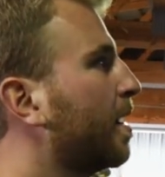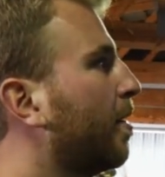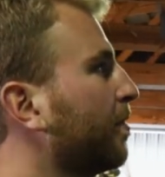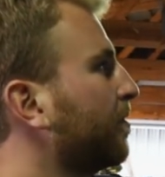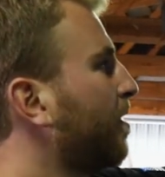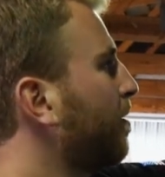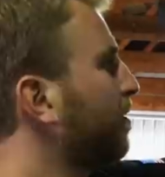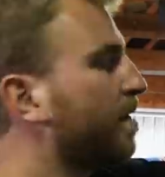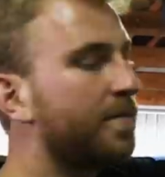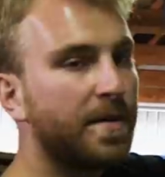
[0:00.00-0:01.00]
also
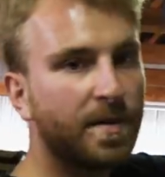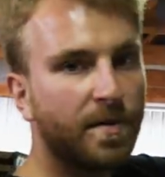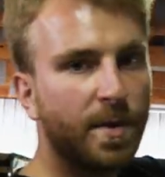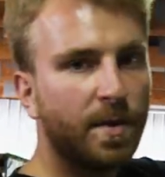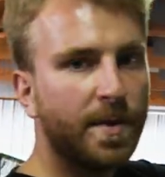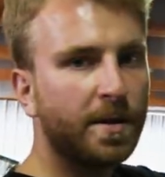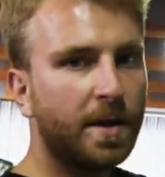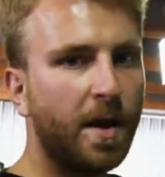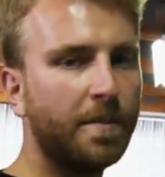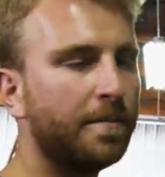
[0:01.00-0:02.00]
a seventy-six millimeter
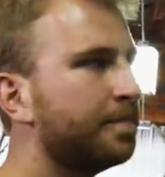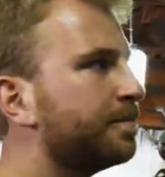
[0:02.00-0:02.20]
gun